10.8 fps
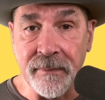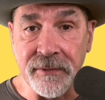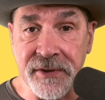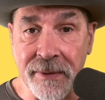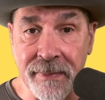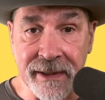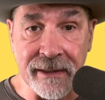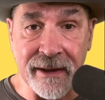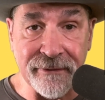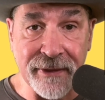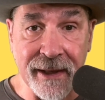Somebody
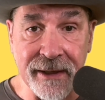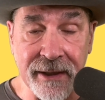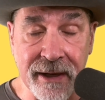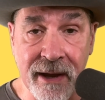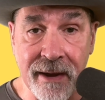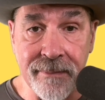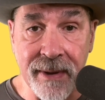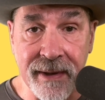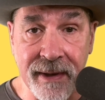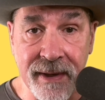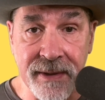left that in the
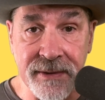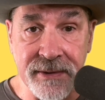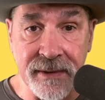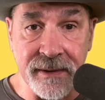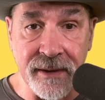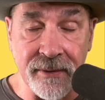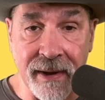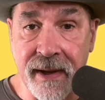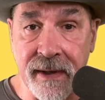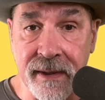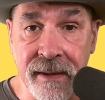comment as,
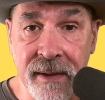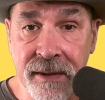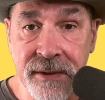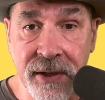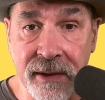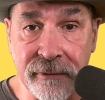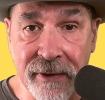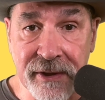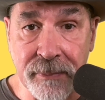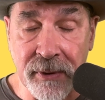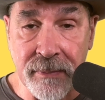hey, check
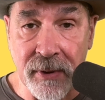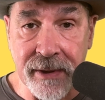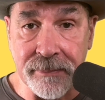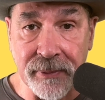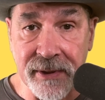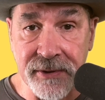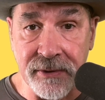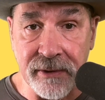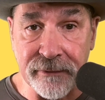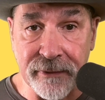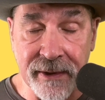Facebook Marketplace. You're
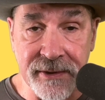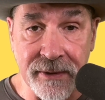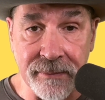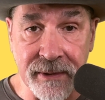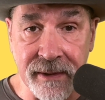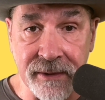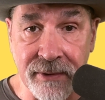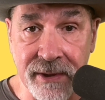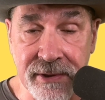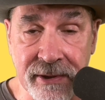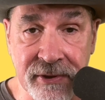going to find something, at
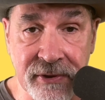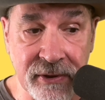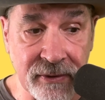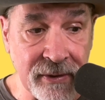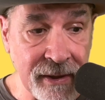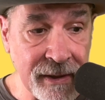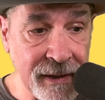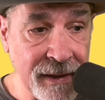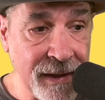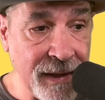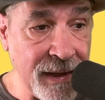Craigslist too.
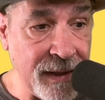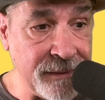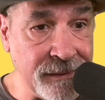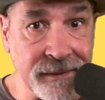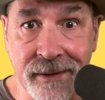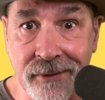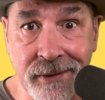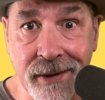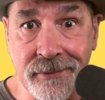And, that